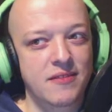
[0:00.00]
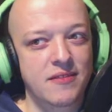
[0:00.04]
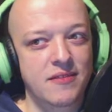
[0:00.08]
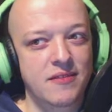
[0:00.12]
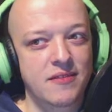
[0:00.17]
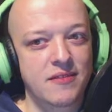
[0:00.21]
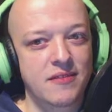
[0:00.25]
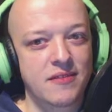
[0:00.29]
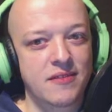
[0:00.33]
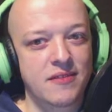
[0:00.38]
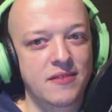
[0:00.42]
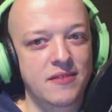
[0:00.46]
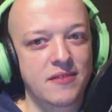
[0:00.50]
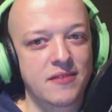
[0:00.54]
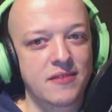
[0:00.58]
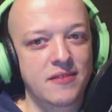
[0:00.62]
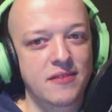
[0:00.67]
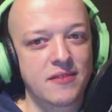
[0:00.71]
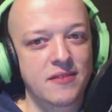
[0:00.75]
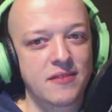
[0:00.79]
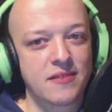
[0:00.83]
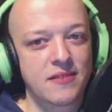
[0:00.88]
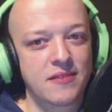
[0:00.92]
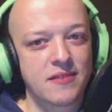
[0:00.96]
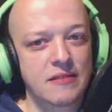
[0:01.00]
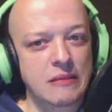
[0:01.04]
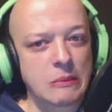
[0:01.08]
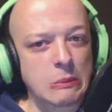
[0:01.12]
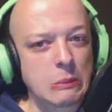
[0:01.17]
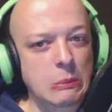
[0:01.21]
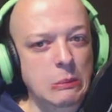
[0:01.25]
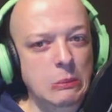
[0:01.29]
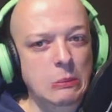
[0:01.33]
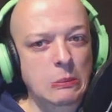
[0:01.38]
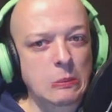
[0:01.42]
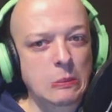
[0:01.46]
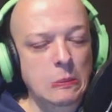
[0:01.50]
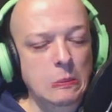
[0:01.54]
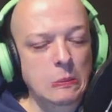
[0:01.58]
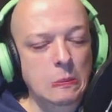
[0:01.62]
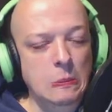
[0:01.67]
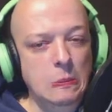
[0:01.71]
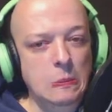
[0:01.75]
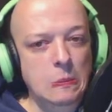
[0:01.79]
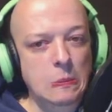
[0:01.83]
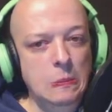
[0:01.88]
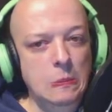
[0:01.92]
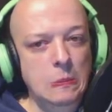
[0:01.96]

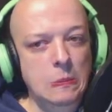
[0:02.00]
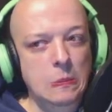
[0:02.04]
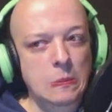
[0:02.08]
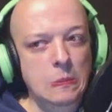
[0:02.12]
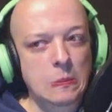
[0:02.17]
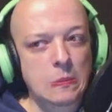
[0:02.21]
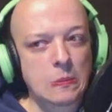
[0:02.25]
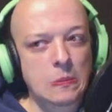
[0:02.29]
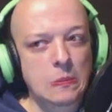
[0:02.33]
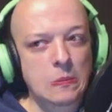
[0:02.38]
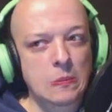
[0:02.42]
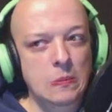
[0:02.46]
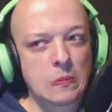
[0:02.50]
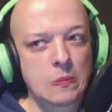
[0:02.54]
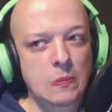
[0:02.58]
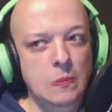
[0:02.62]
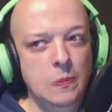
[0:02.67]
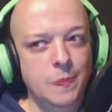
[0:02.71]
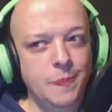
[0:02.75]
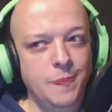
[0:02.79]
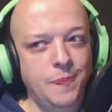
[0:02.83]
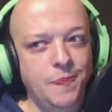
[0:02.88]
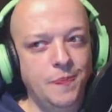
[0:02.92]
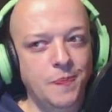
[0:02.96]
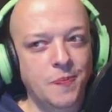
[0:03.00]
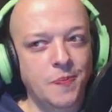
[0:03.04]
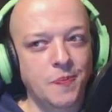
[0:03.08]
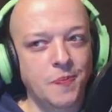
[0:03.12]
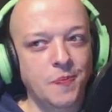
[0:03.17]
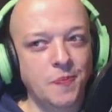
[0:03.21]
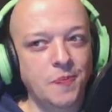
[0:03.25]
Nobody speaks.